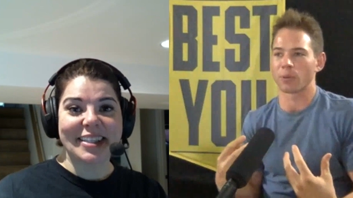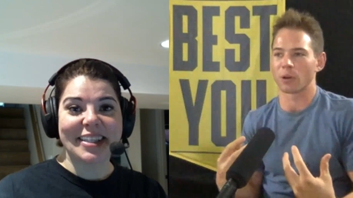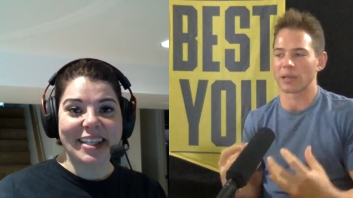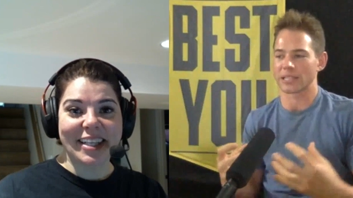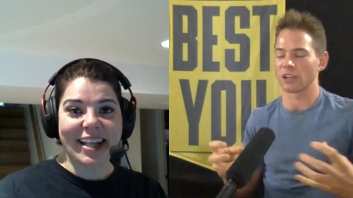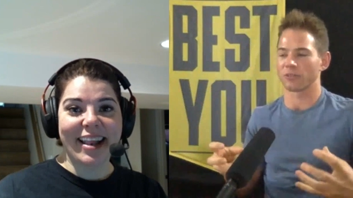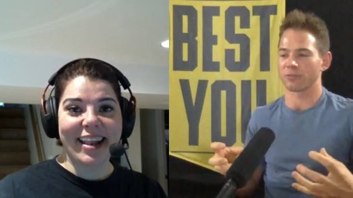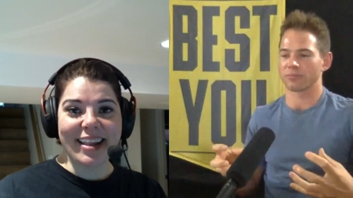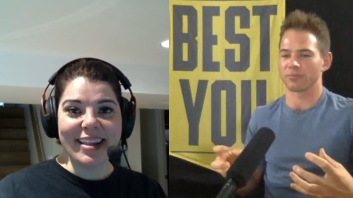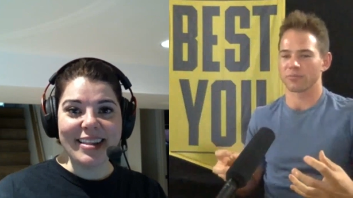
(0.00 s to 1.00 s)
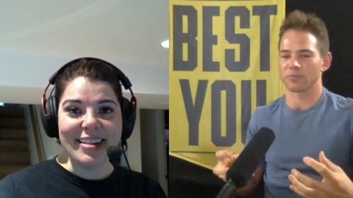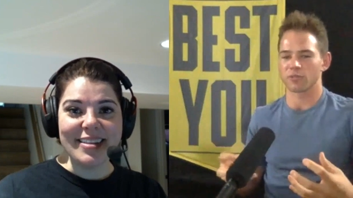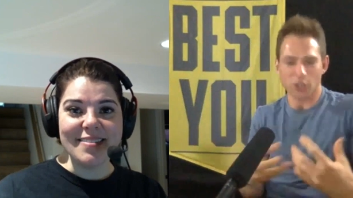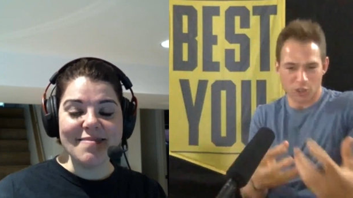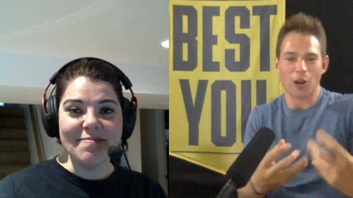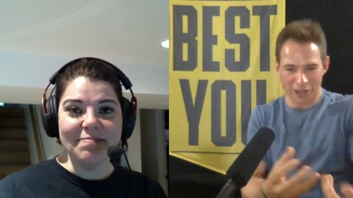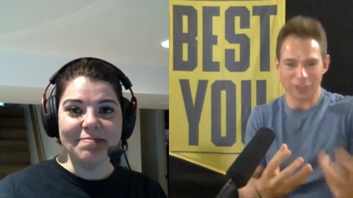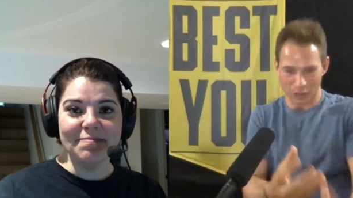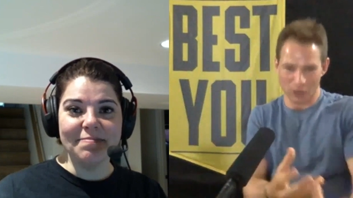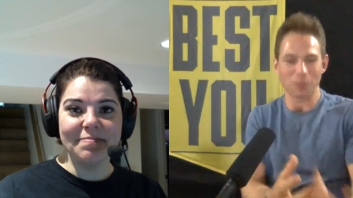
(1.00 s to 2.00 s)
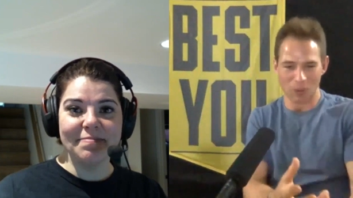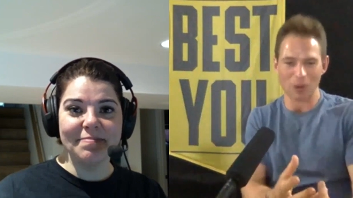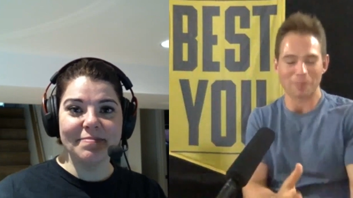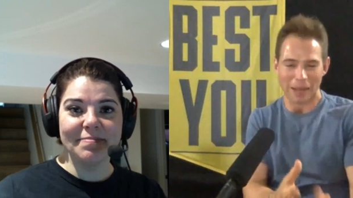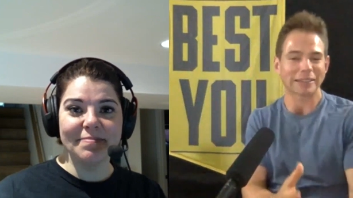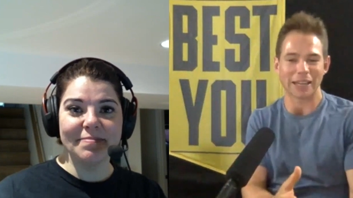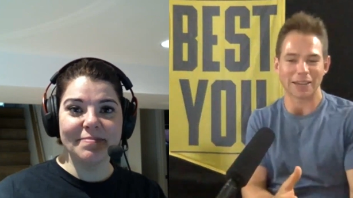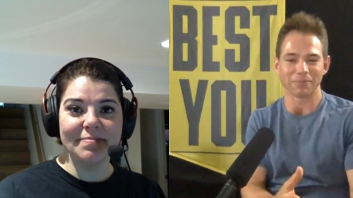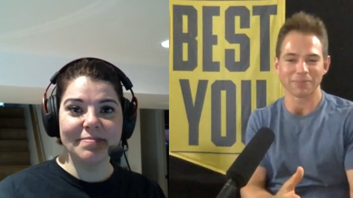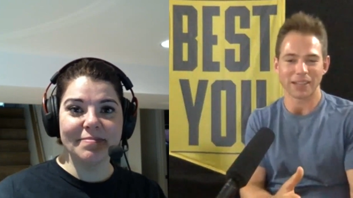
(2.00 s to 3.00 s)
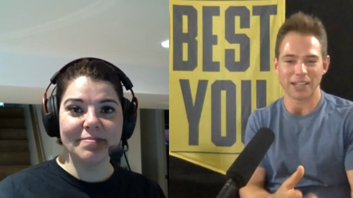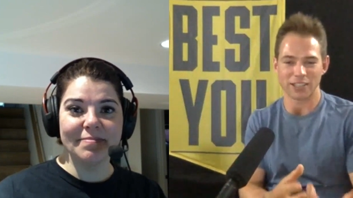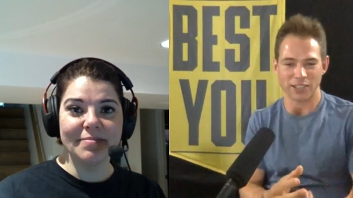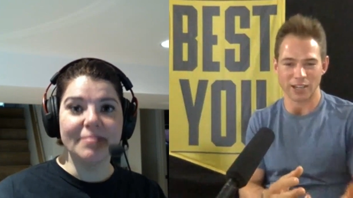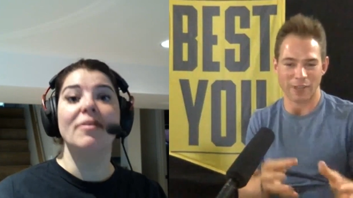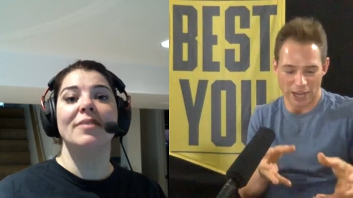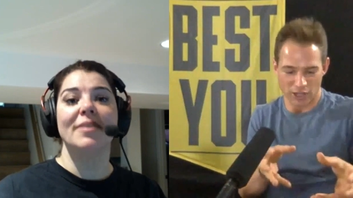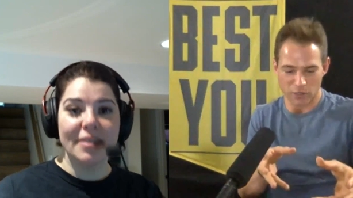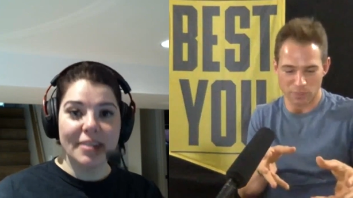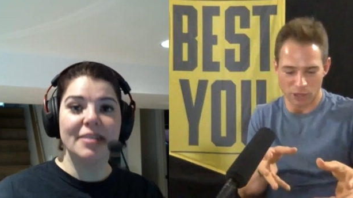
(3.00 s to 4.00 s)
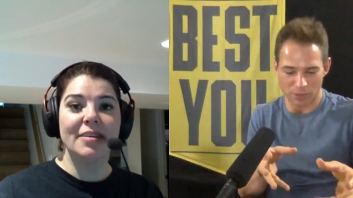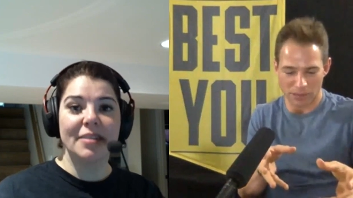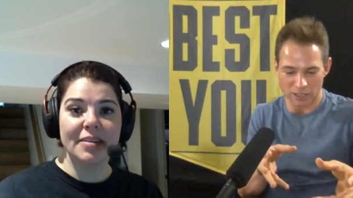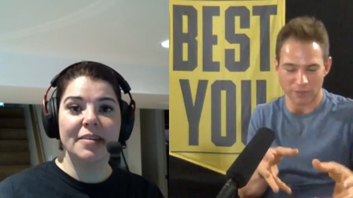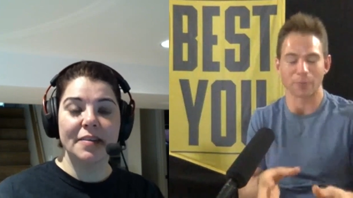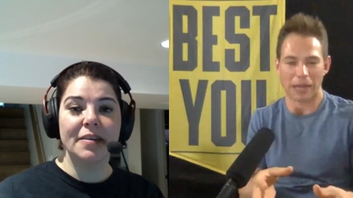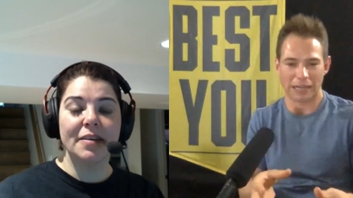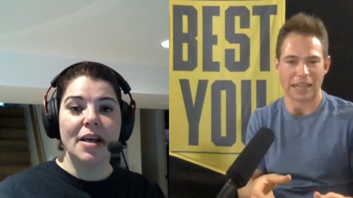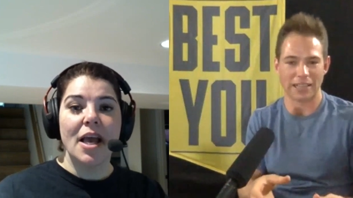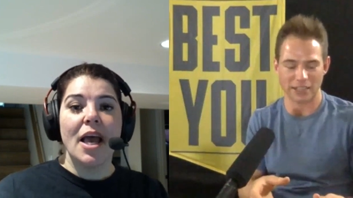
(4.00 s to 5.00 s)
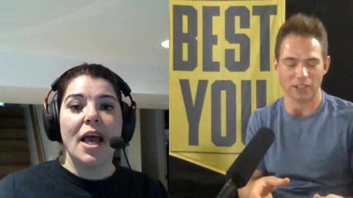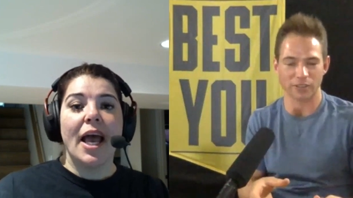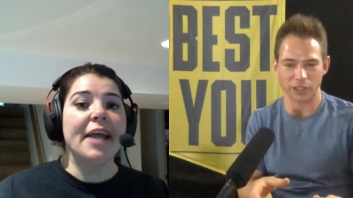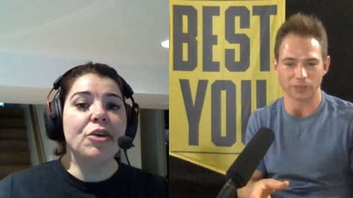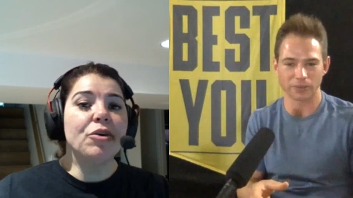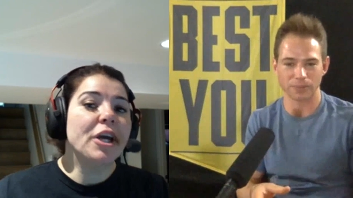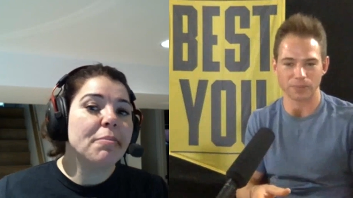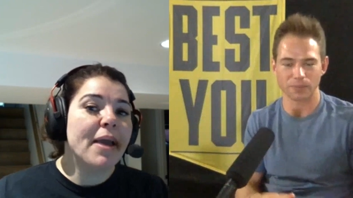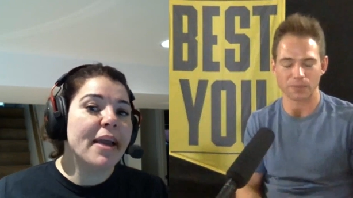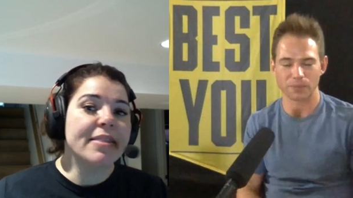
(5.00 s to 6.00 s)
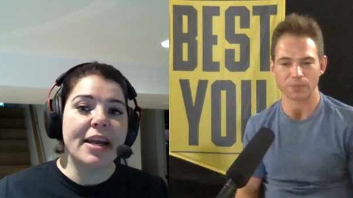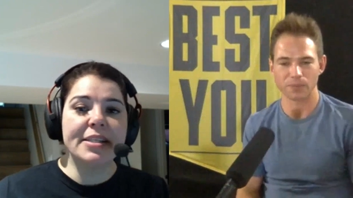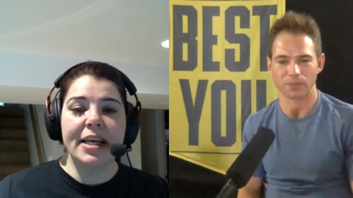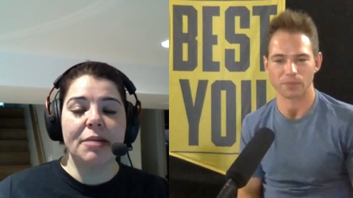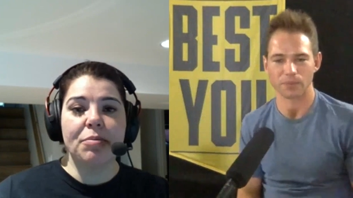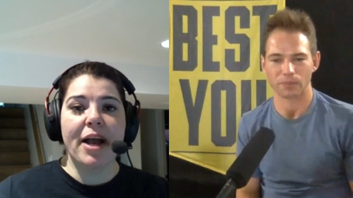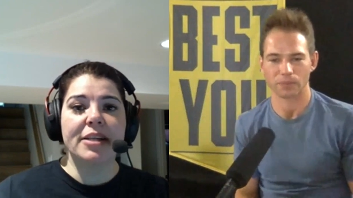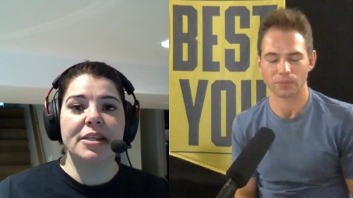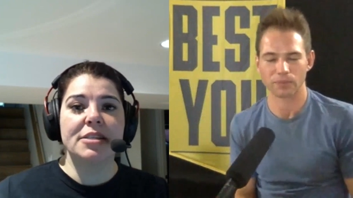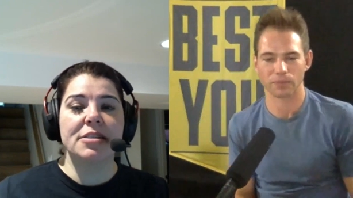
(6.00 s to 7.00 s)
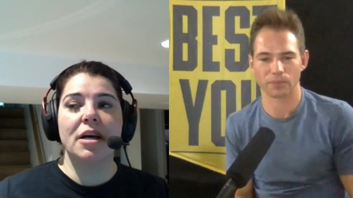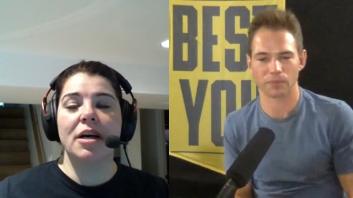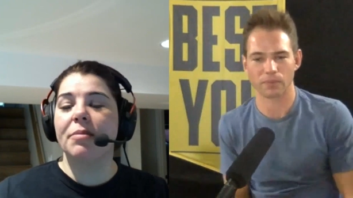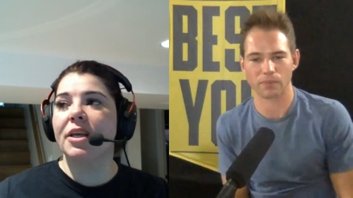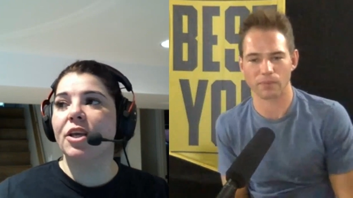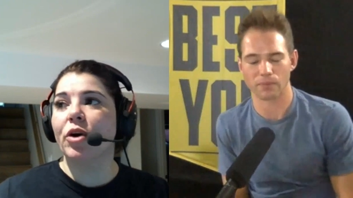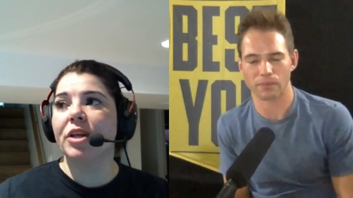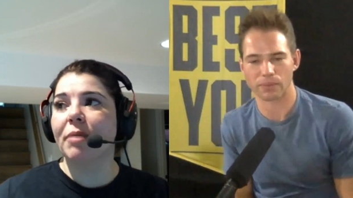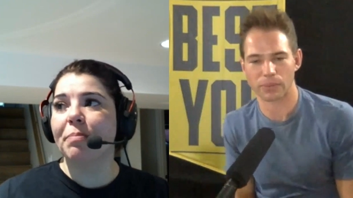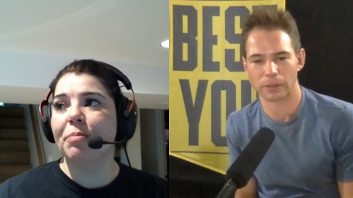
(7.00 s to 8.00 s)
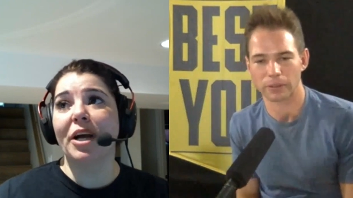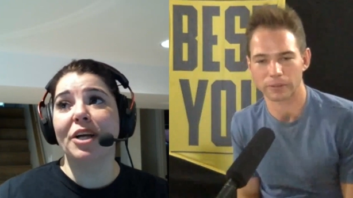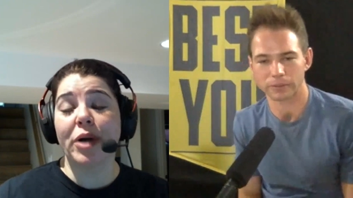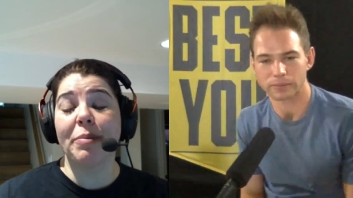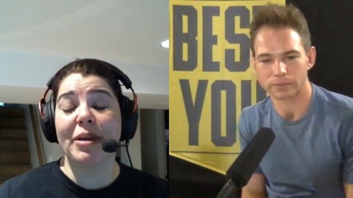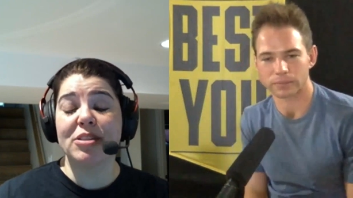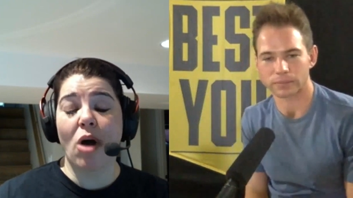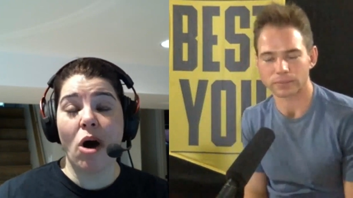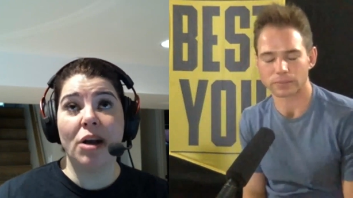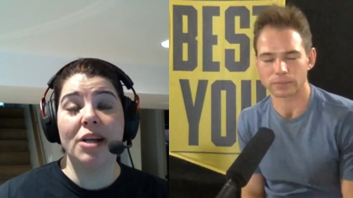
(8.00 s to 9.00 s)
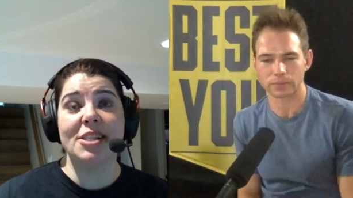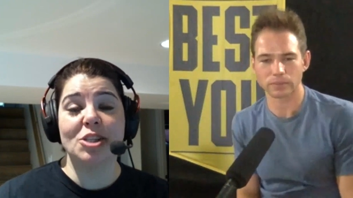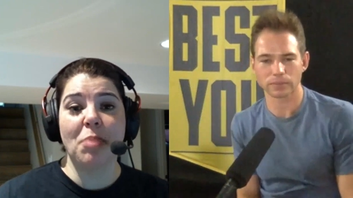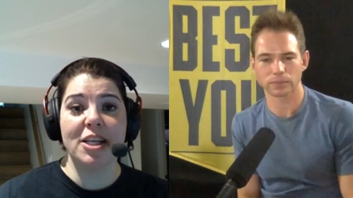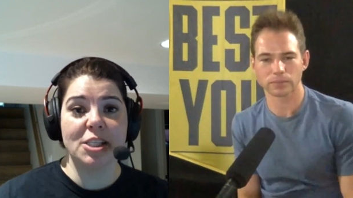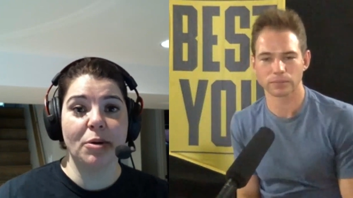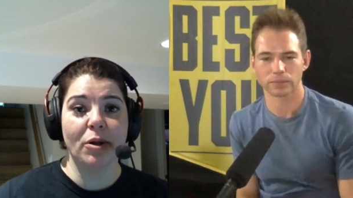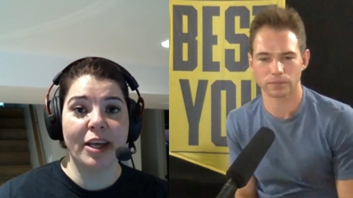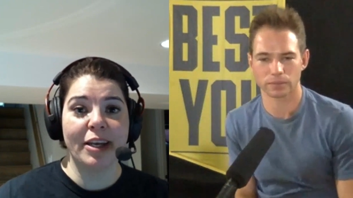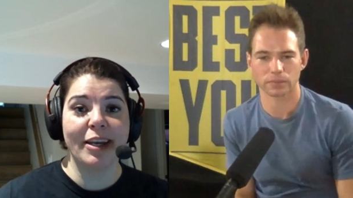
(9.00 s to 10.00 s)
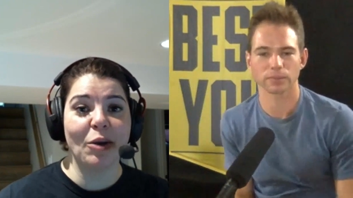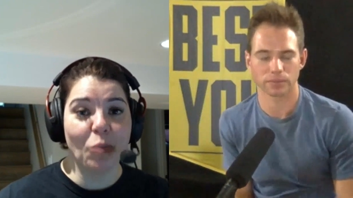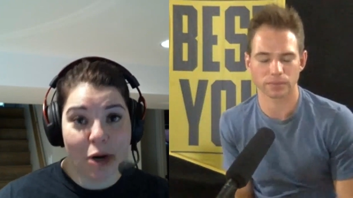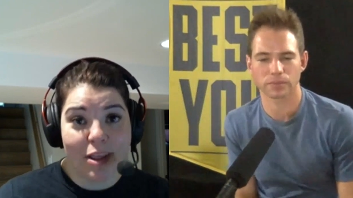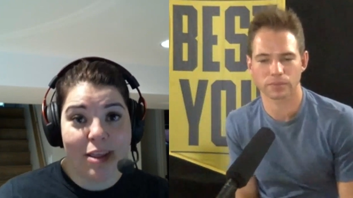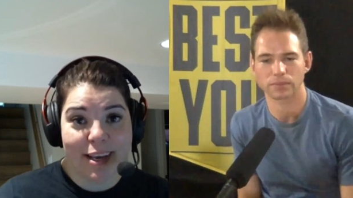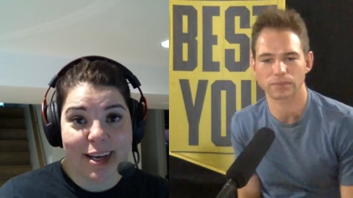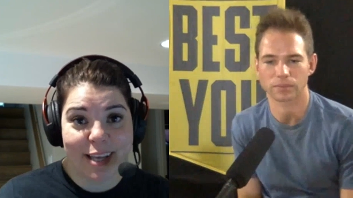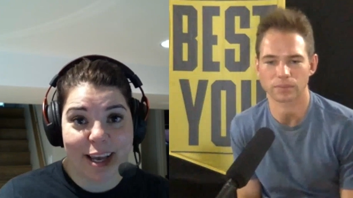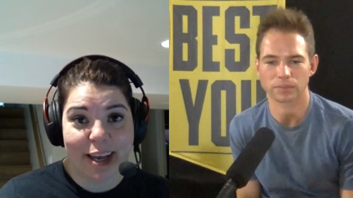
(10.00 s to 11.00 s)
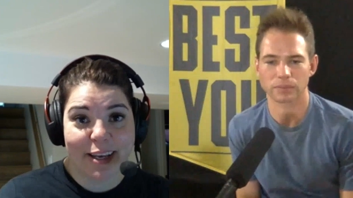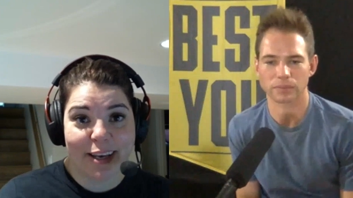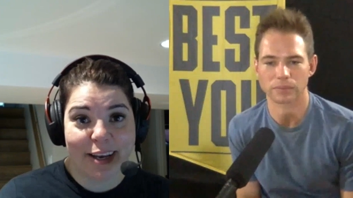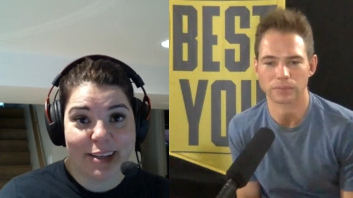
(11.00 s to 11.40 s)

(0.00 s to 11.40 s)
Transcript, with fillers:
Speaker 1: I put myself just trying to learn more about them instead of actually putting myself in a podcast interview.
Speaker 2: And you can make that a daily practice. Um, you know, in my book, I try to be as honest as possible, and and one of the things I